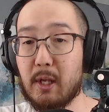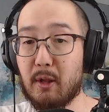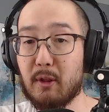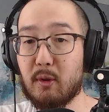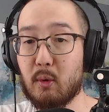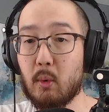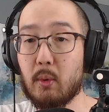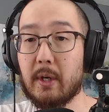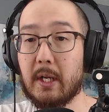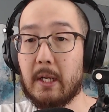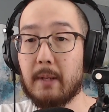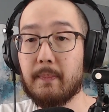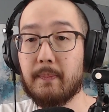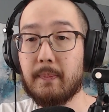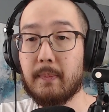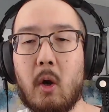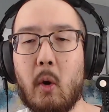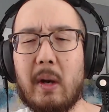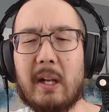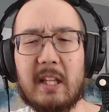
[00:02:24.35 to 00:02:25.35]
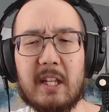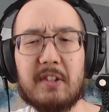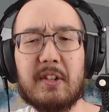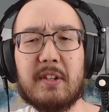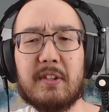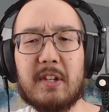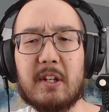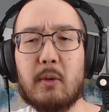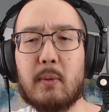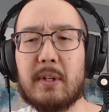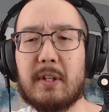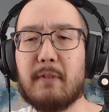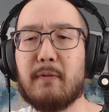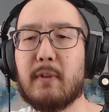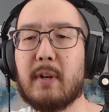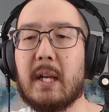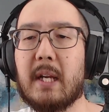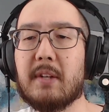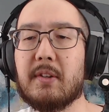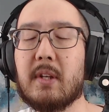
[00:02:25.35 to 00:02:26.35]
authority. All right, let's consider a
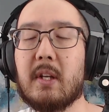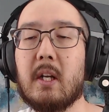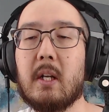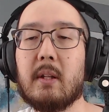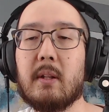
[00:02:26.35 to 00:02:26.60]
different case.